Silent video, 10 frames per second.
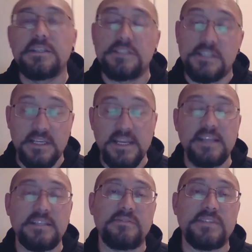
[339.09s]
to the
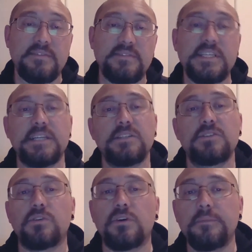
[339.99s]
-17
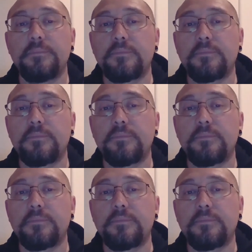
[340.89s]
torr.